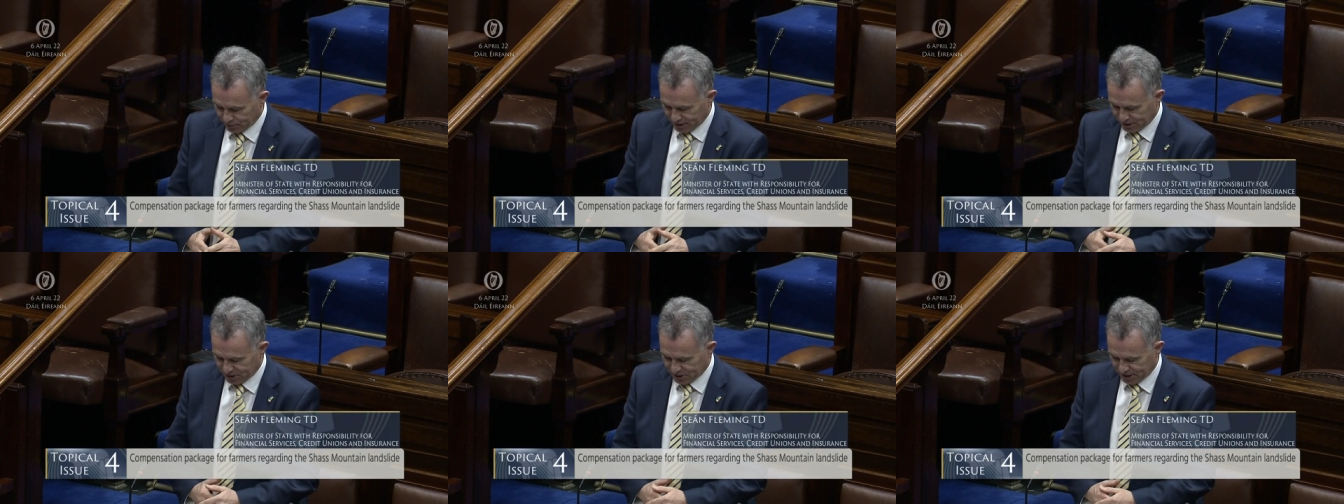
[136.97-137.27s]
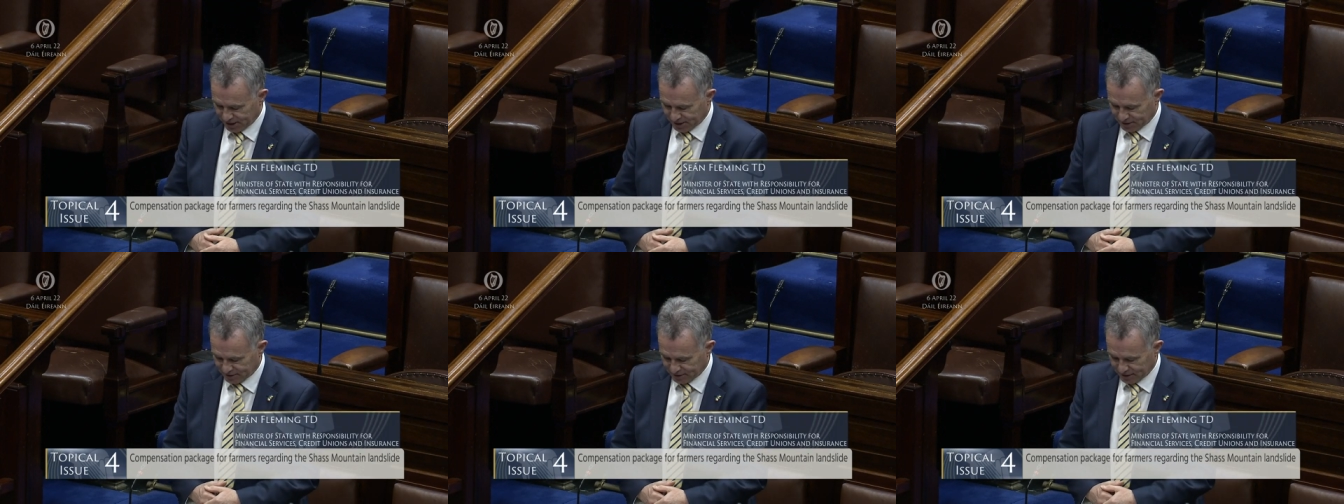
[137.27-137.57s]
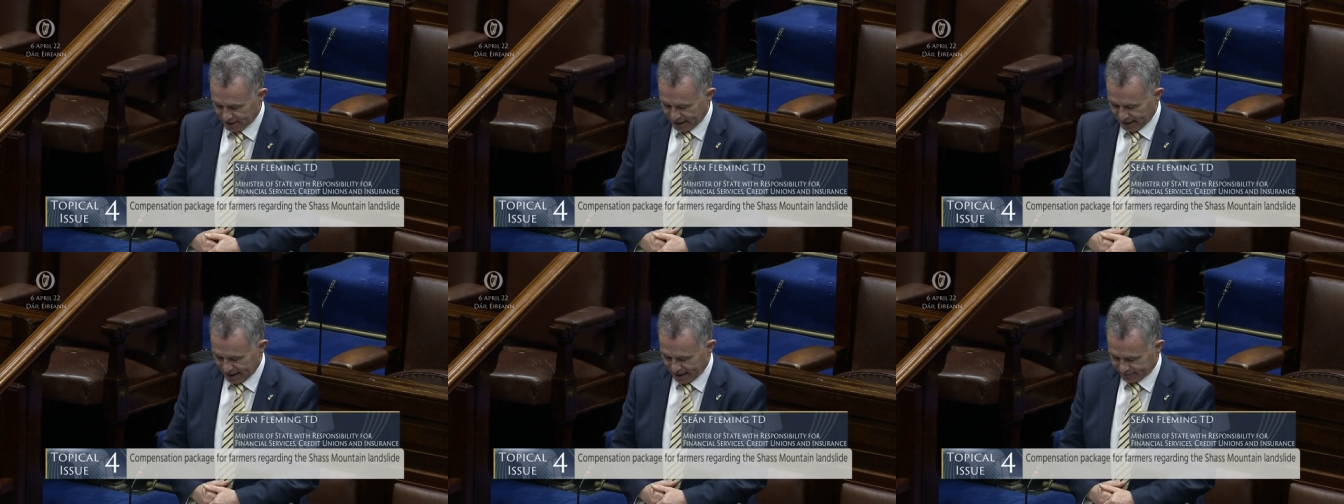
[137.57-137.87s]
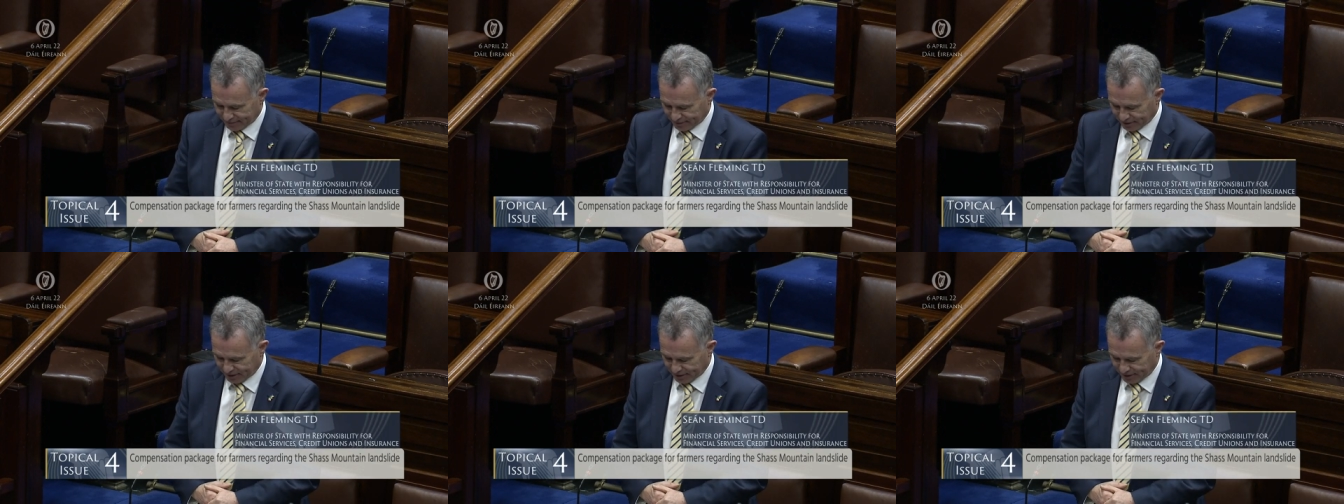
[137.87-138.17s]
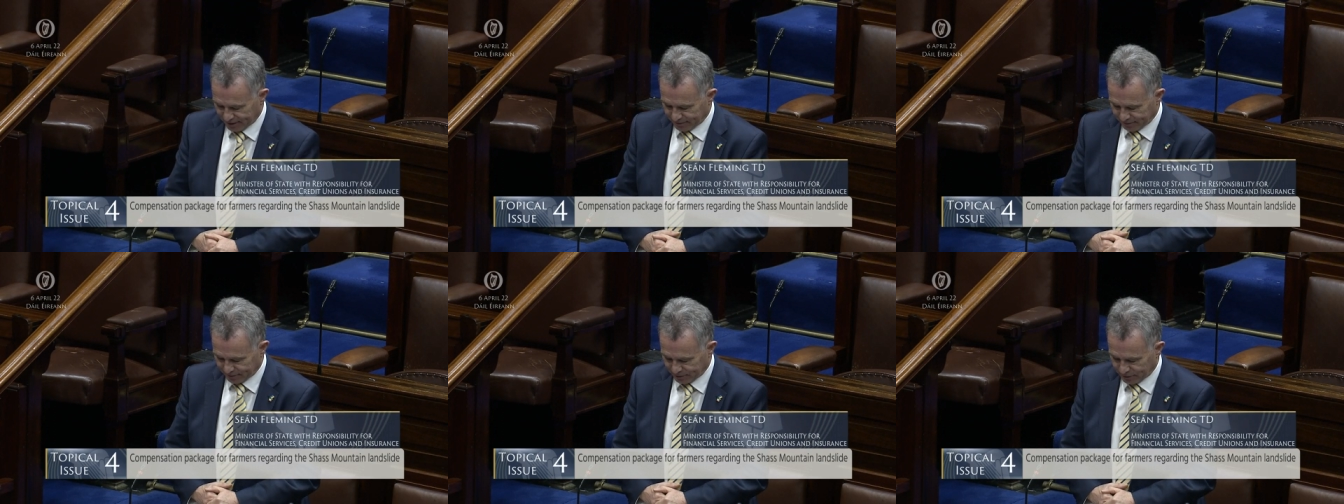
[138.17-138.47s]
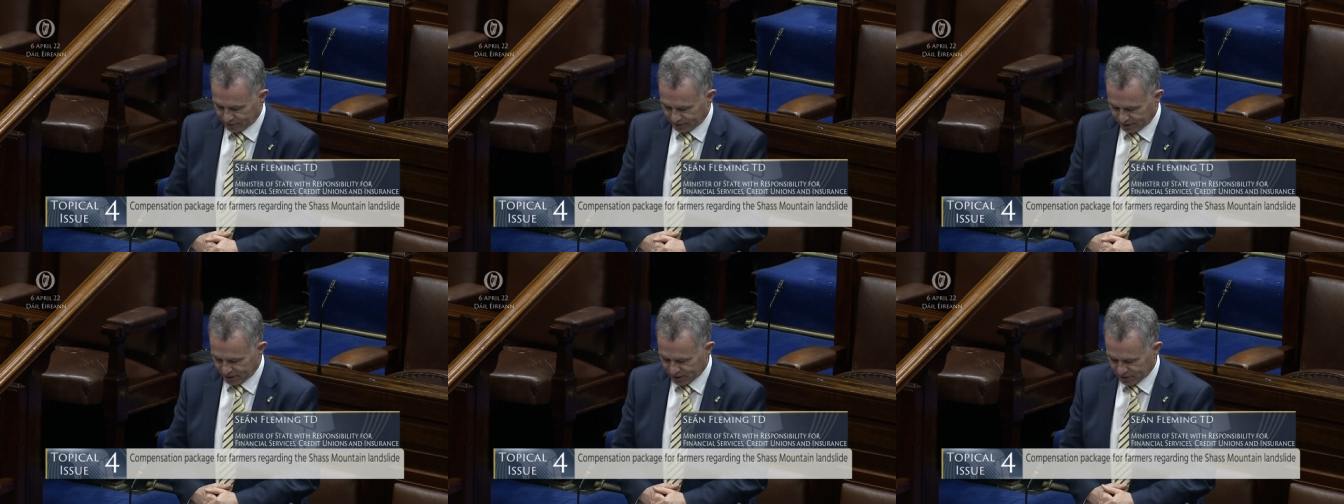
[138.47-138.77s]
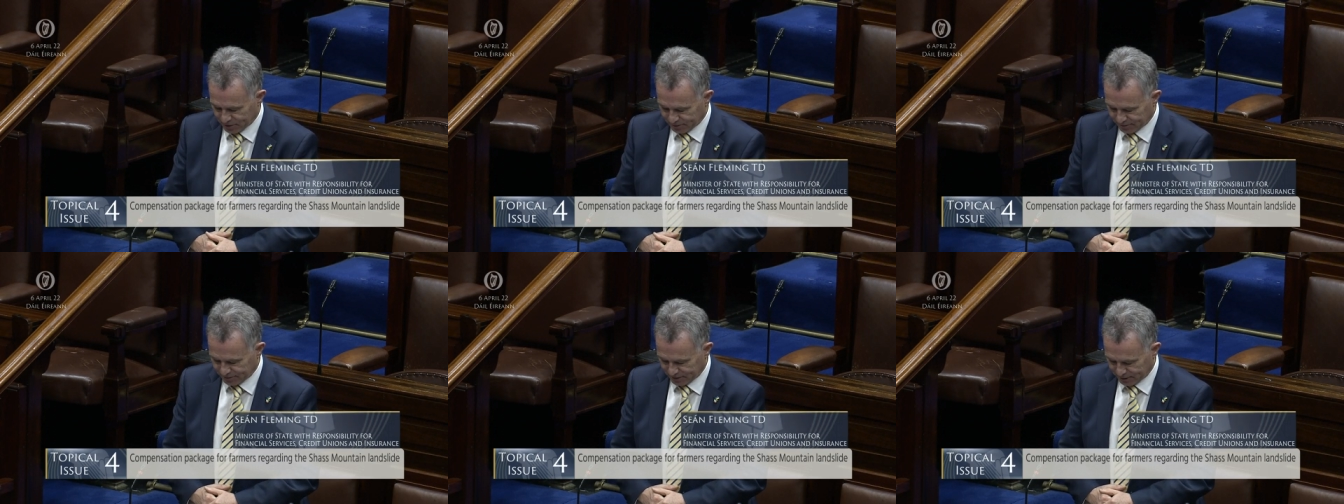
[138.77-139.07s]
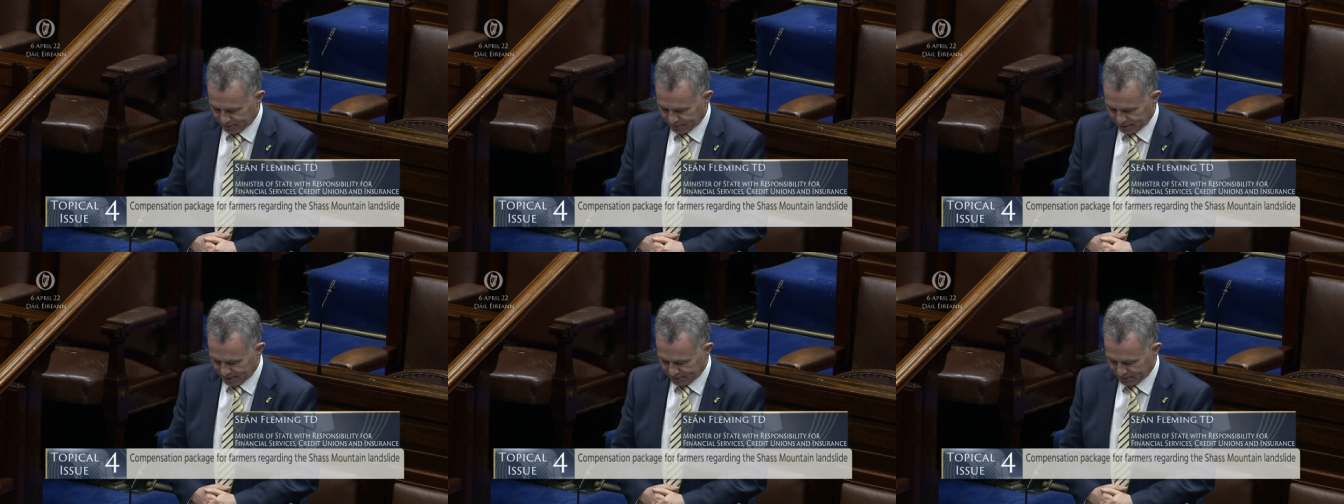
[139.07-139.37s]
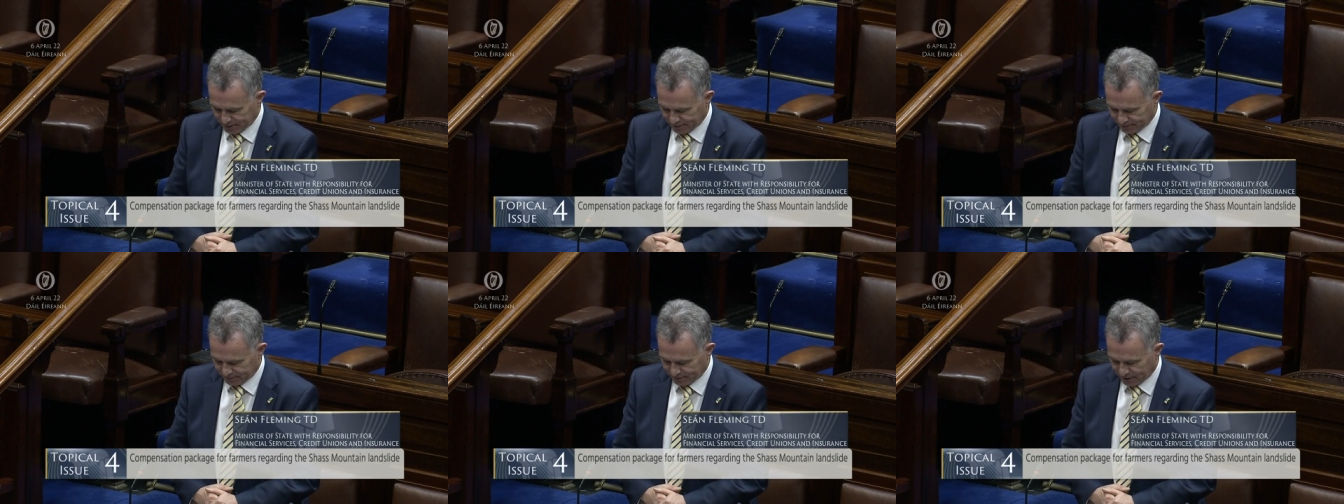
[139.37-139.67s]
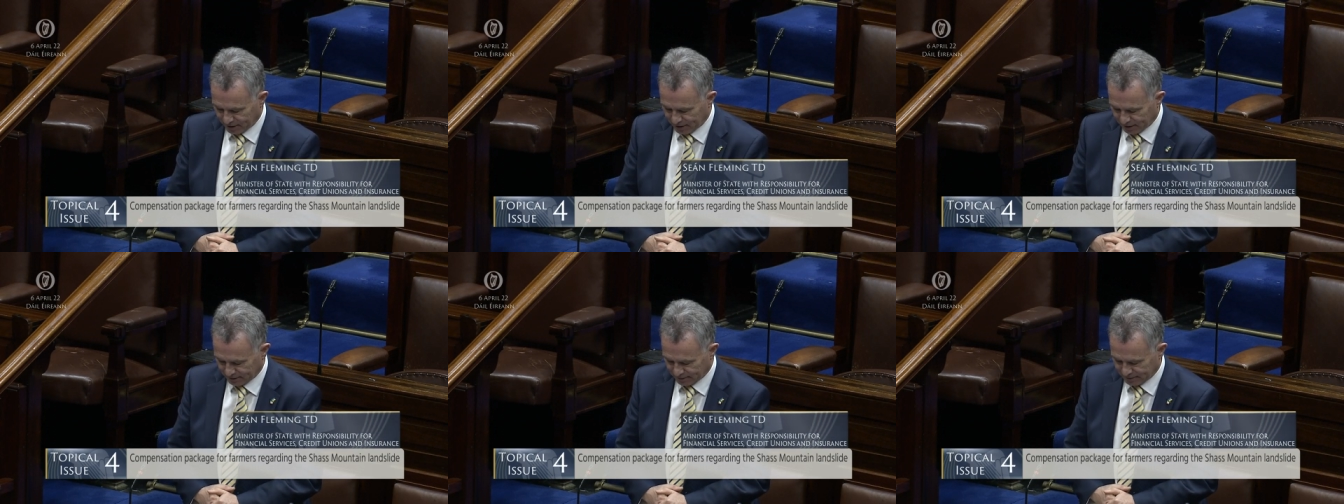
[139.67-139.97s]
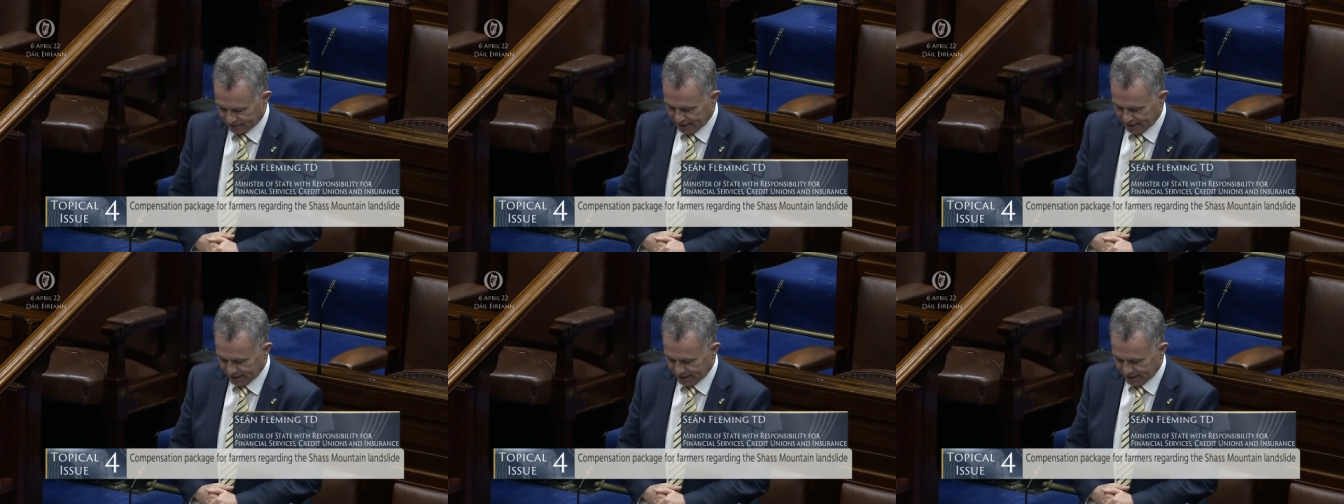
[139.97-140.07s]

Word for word: which is a very difficult issue for the people involved.